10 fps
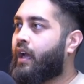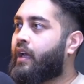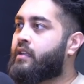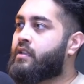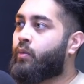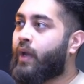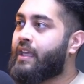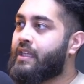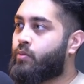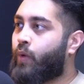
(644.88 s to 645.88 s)
And the way
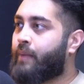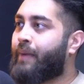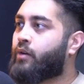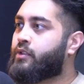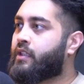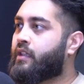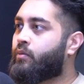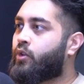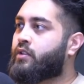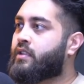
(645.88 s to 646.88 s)
he went about it
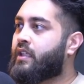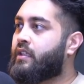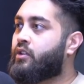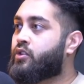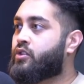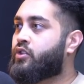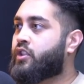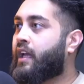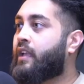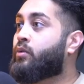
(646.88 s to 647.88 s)
was he used to
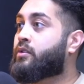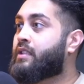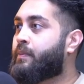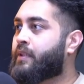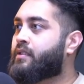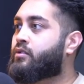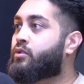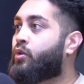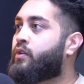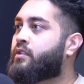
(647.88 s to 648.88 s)
share little snippets and
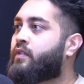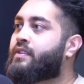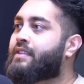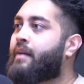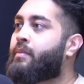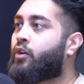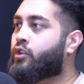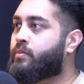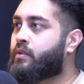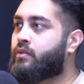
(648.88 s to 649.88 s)
stories of his time in
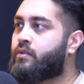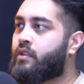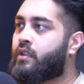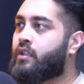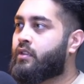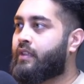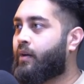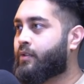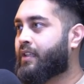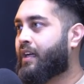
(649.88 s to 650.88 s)
hospital. So
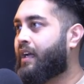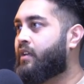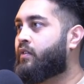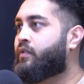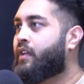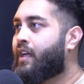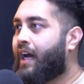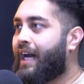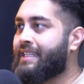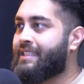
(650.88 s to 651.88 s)
that was the kind of
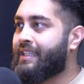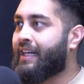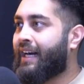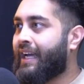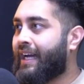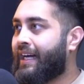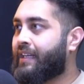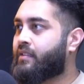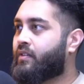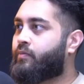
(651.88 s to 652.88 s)
idea I
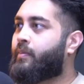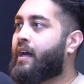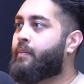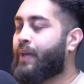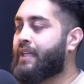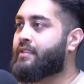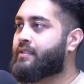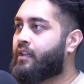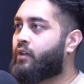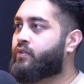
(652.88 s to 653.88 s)
had of my page
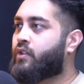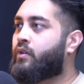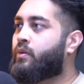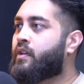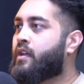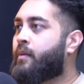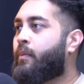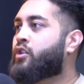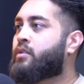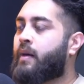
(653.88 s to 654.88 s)
itself. So
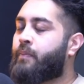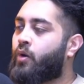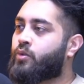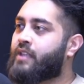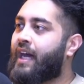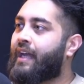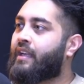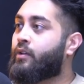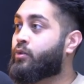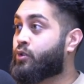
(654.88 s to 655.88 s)
most of my posts
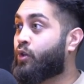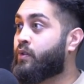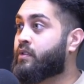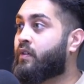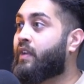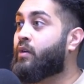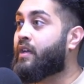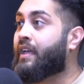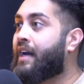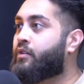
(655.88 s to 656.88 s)
had little stories of little
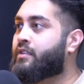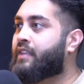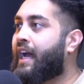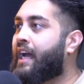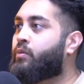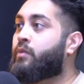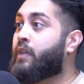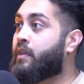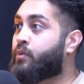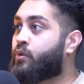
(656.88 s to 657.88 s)
encounters I had with
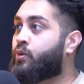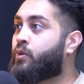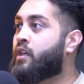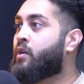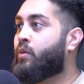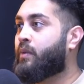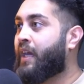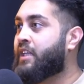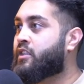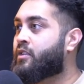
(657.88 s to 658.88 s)
people, with
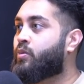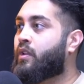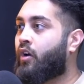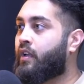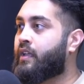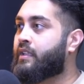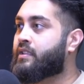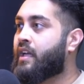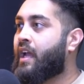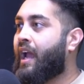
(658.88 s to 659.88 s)
patients, with
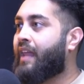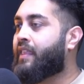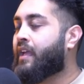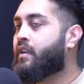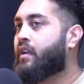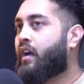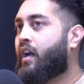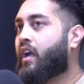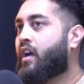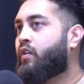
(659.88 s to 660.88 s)
colleagues. And then
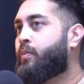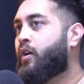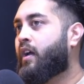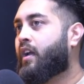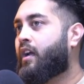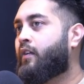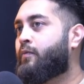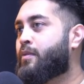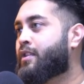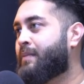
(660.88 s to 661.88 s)
I kind of put a kind
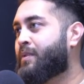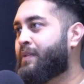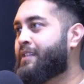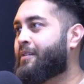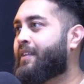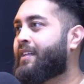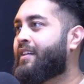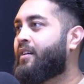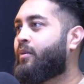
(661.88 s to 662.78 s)
of Muslim spin to it,